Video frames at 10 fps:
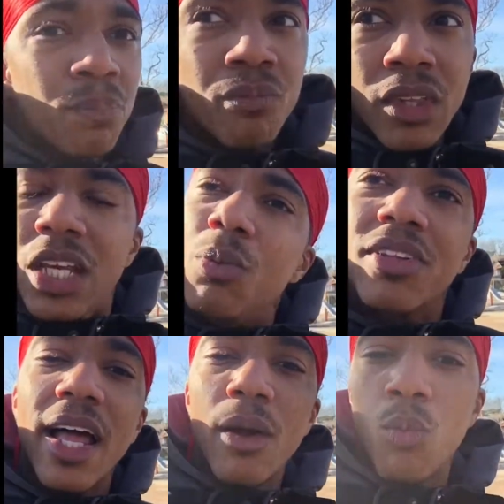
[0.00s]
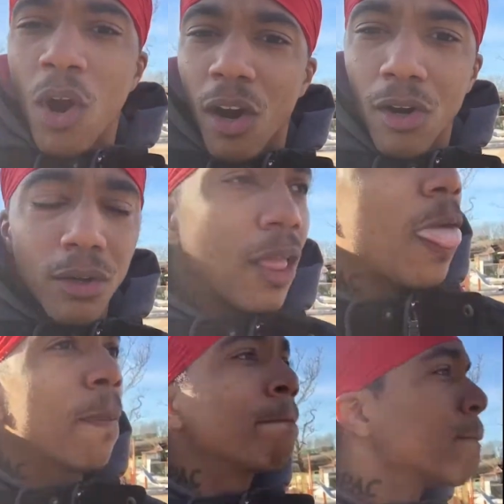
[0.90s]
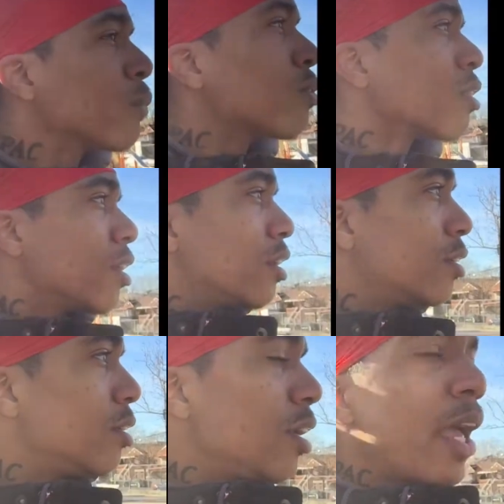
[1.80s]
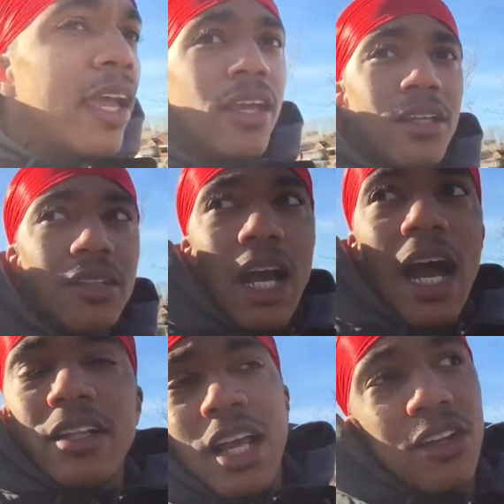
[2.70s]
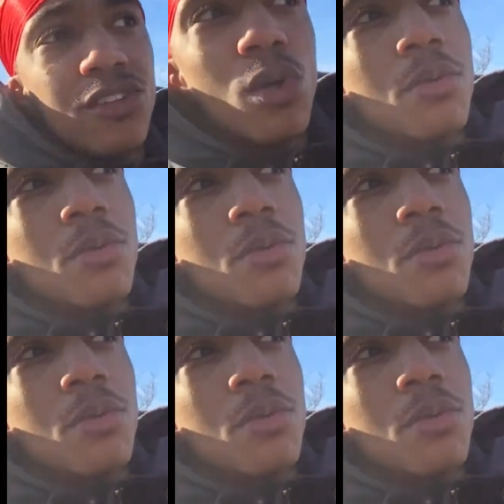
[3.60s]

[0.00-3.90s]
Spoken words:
He was like, word? And I showed him, I